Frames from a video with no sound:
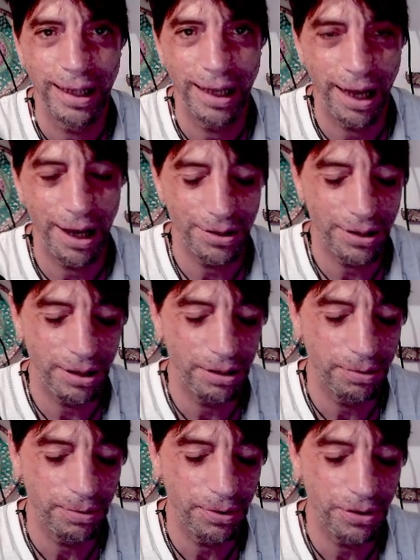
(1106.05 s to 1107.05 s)
As
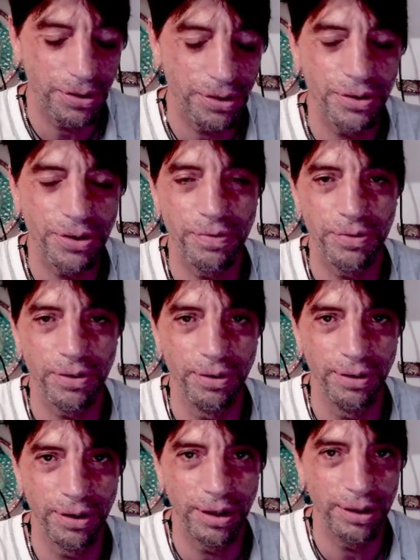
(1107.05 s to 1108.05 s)
intuitions, if you
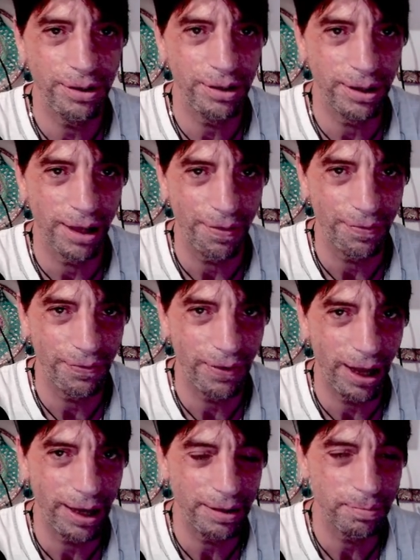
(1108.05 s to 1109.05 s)
learn, you're not
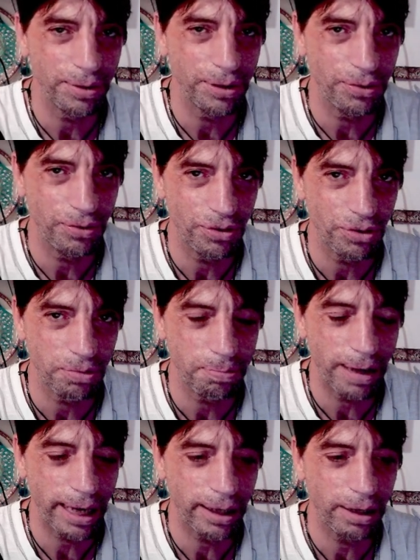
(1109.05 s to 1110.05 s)
fine, but you just
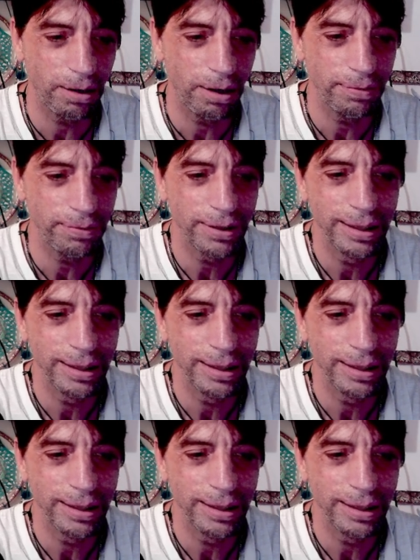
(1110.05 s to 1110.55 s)
back it off.